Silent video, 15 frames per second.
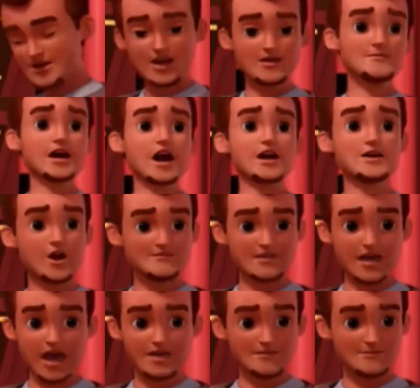Go home,
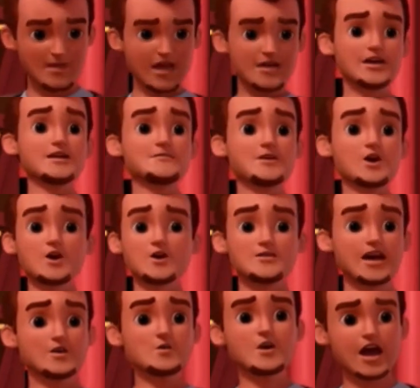kid. If he
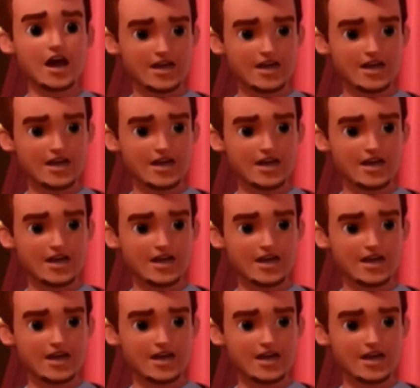beat me,